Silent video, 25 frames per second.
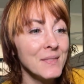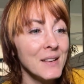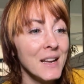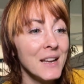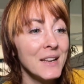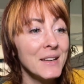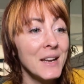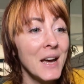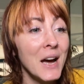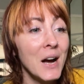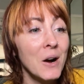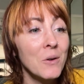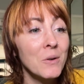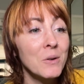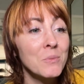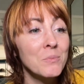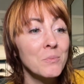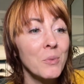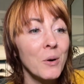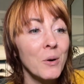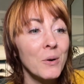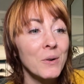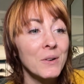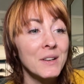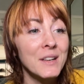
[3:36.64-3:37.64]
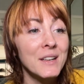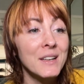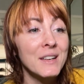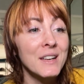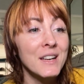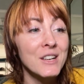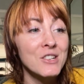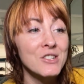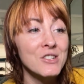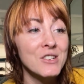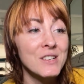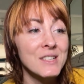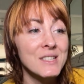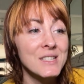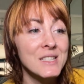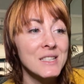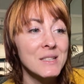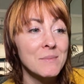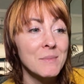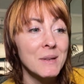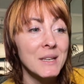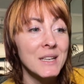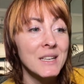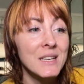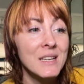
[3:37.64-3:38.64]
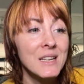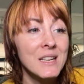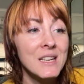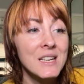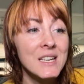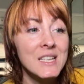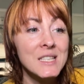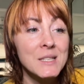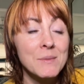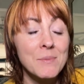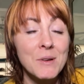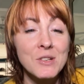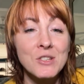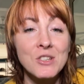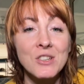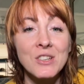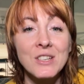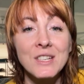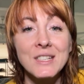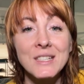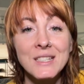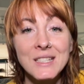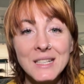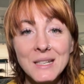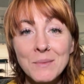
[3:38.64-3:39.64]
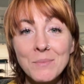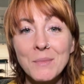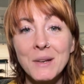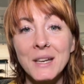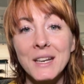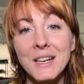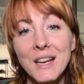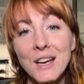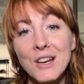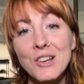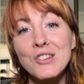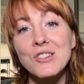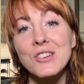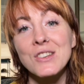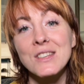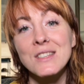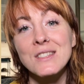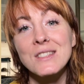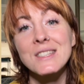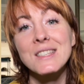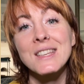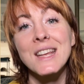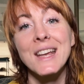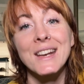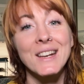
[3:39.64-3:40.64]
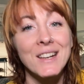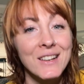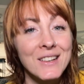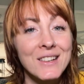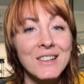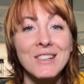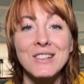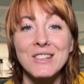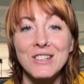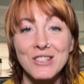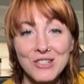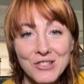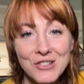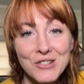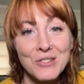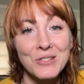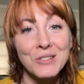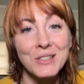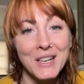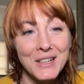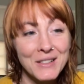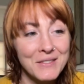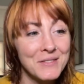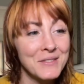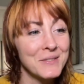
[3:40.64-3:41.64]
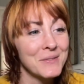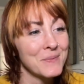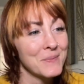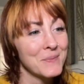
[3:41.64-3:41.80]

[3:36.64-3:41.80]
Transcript: and how important connection is to me, especially deep connections and unconditional love.